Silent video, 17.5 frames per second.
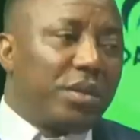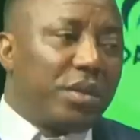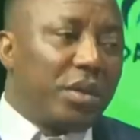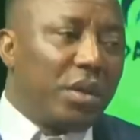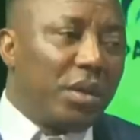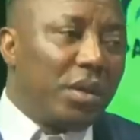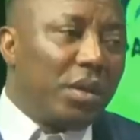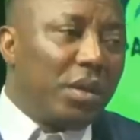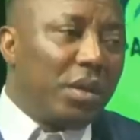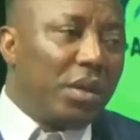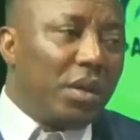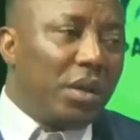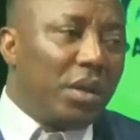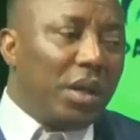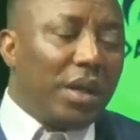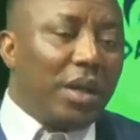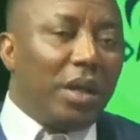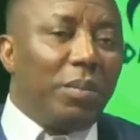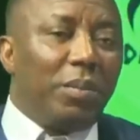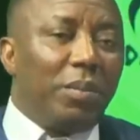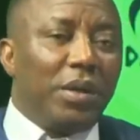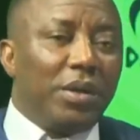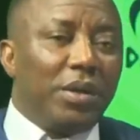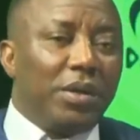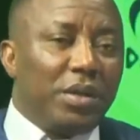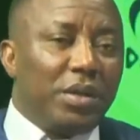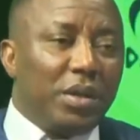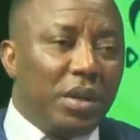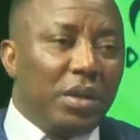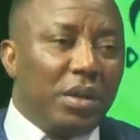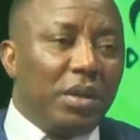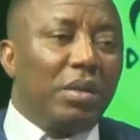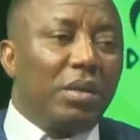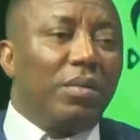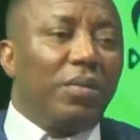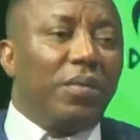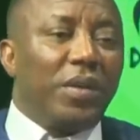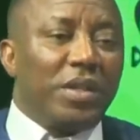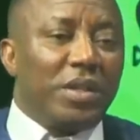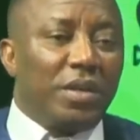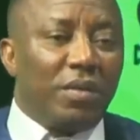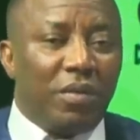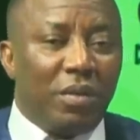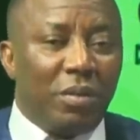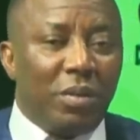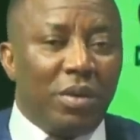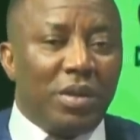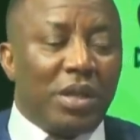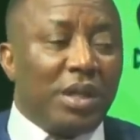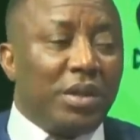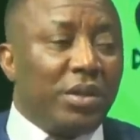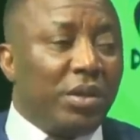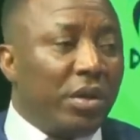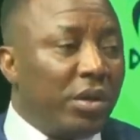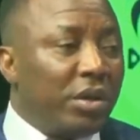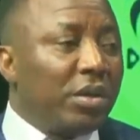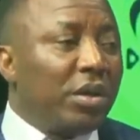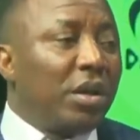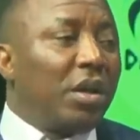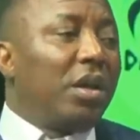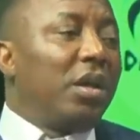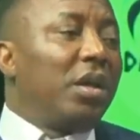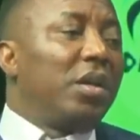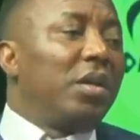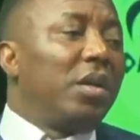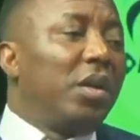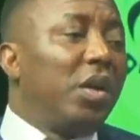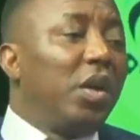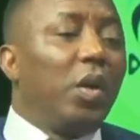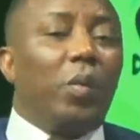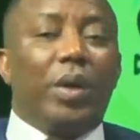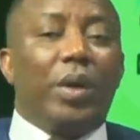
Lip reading: Yes. And our policy, first and foremost, ideologically,